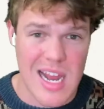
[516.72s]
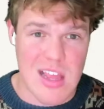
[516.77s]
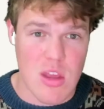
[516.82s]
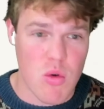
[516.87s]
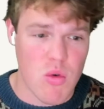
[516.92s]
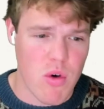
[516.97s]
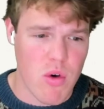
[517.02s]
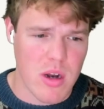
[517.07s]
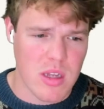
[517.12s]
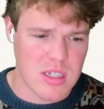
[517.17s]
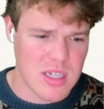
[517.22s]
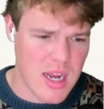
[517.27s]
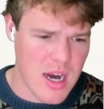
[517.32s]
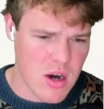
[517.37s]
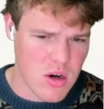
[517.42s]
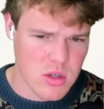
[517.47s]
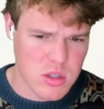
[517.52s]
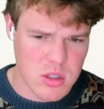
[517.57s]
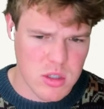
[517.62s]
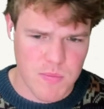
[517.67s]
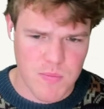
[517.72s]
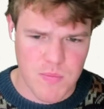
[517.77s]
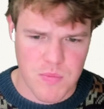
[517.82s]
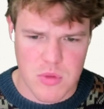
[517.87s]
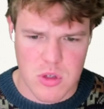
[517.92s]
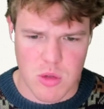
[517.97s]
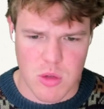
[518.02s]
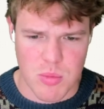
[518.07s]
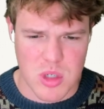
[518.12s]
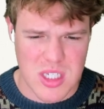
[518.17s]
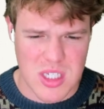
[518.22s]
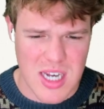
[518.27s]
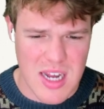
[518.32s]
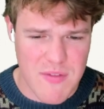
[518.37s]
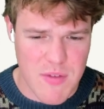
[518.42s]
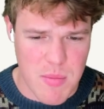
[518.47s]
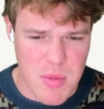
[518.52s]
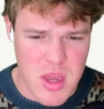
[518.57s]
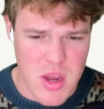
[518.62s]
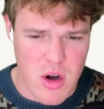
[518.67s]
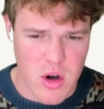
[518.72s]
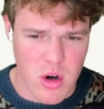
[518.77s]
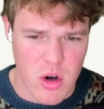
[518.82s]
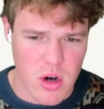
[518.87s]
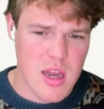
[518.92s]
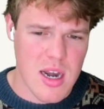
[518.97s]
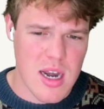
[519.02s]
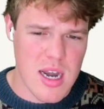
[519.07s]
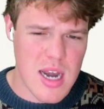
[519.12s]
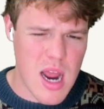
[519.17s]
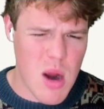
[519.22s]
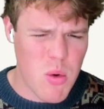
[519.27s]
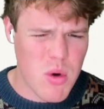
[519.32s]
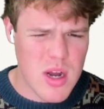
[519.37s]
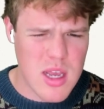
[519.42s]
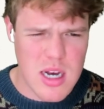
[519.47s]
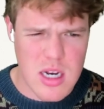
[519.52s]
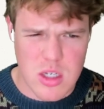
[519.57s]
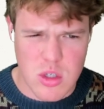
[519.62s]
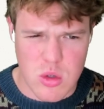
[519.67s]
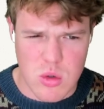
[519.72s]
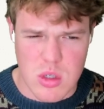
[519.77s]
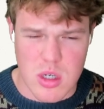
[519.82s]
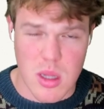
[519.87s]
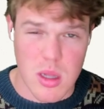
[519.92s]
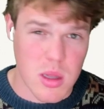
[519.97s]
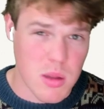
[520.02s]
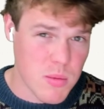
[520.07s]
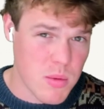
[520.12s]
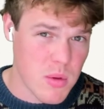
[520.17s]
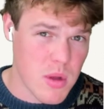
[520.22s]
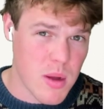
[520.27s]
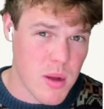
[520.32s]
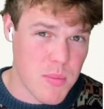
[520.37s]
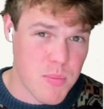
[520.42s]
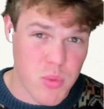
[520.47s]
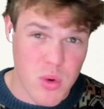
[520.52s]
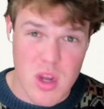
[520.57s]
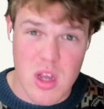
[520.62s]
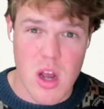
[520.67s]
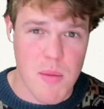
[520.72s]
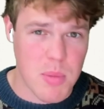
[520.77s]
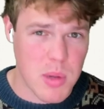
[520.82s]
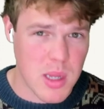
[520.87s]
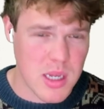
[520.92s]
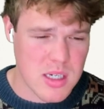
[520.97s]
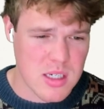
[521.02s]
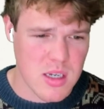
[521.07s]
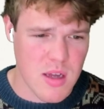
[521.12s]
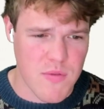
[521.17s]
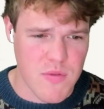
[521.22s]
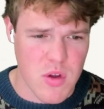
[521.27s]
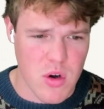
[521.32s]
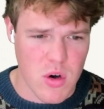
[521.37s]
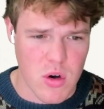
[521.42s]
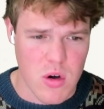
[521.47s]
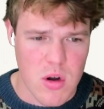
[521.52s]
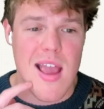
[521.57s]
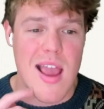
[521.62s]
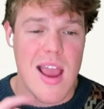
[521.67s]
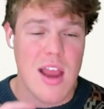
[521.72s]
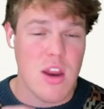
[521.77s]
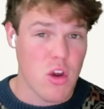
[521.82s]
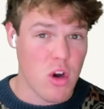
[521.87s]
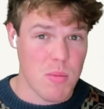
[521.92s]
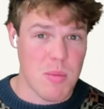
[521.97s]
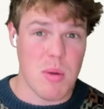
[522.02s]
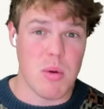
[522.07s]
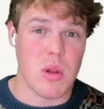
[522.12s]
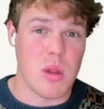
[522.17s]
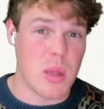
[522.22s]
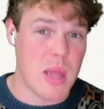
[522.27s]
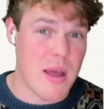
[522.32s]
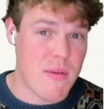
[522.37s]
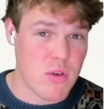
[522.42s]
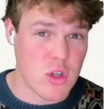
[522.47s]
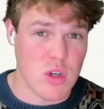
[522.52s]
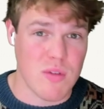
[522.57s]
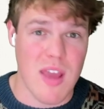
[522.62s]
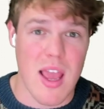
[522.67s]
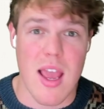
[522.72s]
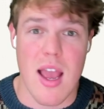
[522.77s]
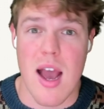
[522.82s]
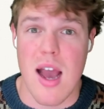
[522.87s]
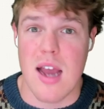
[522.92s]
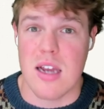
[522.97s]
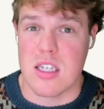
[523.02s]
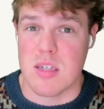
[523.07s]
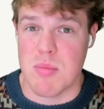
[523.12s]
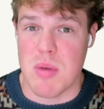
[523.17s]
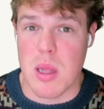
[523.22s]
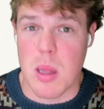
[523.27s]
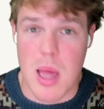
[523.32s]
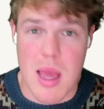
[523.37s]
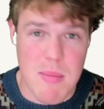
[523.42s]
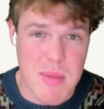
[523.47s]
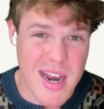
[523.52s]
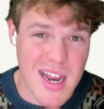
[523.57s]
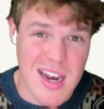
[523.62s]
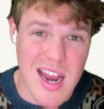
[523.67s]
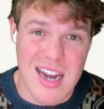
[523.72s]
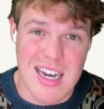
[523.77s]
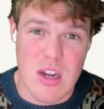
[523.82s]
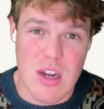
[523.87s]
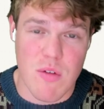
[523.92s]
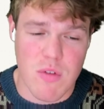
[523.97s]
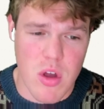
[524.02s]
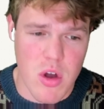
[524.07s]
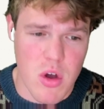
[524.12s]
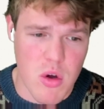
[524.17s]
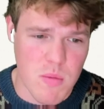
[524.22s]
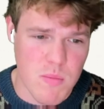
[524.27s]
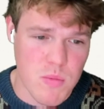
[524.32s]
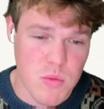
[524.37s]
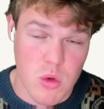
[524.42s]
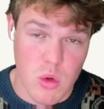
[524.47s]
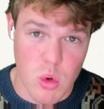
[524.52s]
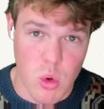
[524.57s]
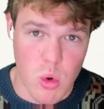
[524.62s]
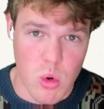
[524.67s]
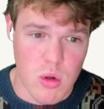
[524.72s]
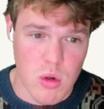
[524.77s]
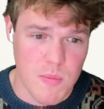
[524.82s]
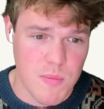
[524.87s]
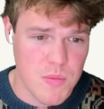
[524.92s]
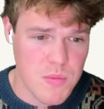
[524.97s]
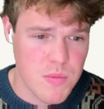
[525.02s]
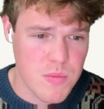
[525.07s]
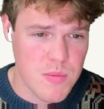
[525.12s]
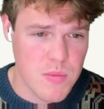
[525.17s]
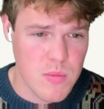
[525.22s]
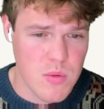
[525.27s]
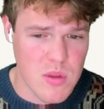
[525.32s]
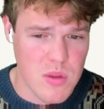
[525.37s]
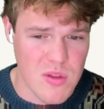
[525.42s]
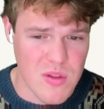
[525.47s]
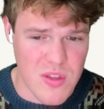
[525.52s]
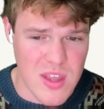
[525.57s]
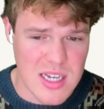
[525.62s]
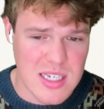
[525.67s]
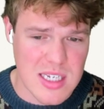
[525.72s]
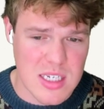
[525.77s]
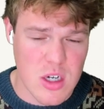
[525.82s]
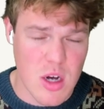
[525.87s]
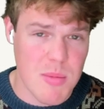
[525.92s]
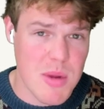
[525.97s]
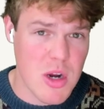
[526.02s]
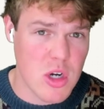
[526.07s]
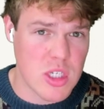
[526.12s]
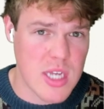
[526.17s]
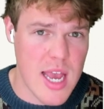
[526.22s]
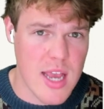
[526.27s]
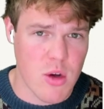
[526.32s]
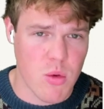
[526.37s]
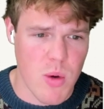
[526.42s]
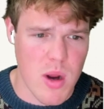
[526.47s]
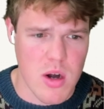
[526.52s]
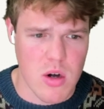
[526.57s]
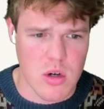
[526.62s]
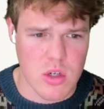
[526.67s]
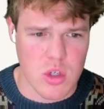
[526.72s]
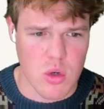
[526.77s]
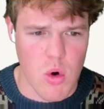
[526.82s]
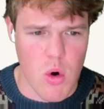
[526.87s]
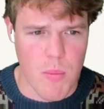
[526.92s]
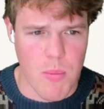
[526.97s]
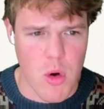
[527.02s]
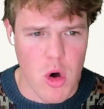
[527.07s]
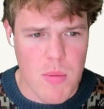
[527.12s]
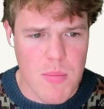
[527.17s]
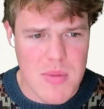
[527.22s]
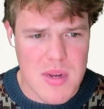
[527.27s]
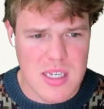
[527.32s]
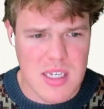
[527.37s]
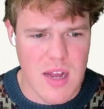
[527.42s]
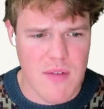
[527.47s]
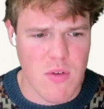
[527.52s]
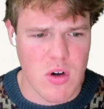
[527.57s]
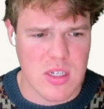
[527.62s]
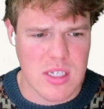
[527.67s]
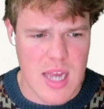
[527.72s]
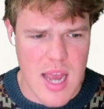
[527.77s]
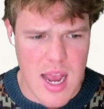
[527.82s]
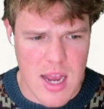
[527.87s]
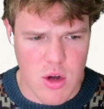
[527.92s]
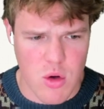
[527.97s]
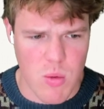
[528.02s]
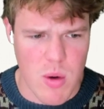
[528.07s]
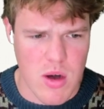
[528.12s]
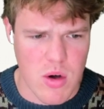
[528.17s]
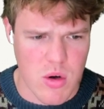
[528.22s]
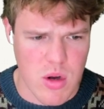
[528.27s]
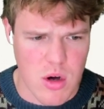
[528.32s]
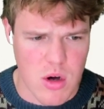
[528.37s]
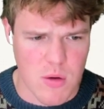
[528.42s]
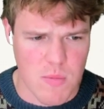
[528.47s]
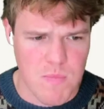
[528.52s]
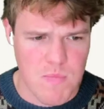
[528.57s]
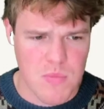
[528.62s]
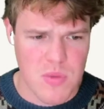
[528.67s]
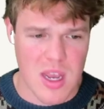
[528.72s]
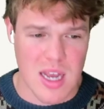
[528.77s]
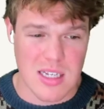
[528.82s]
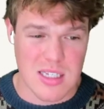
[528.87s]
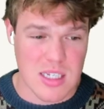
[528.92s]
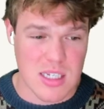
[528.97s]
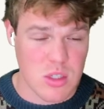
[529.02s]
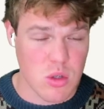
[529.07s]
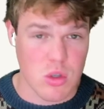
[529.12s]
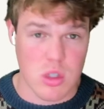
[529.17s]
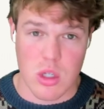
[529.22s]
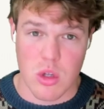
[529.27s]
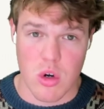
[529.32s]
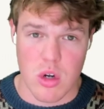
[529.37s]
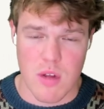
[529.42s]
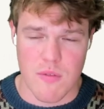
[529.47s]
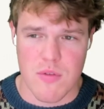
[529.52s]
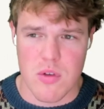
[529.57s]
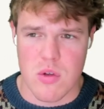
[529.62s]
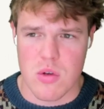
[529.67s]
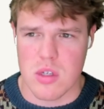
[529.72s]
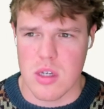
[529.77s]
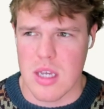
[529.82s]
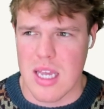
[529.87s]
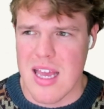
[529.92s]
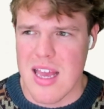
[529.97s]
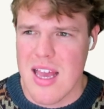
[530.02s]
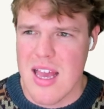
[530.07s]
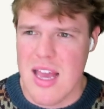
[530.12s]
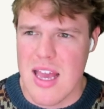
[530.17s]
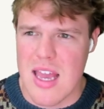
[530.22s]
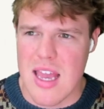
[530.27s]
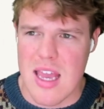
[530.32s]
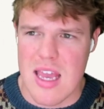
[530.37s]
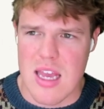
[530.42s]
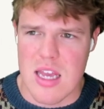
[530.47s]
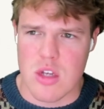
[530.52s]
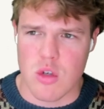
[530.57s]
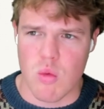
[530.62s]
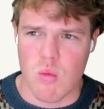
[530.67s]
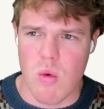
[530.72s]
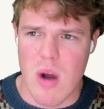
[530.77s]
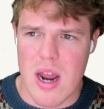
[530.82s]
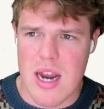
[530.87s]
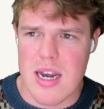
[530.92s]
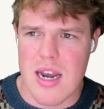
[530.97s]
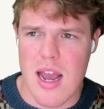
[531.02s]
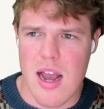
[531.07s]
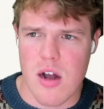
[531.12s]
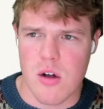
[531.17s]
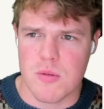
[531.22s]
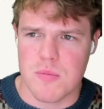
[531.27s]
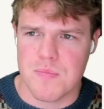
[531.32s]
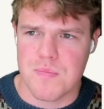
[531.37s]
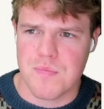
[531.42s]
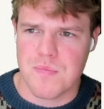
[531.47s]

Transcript: and you'd run into errors. So proceeding from here, now we're gonna get into some uh, pretty complex stuff here and you're gonna be able to leverage of AI and speed layman and not deal with code. Cool. This is gonna be our tag creator. So our purpose of our tag creator here, as this looks a little confusing, is right now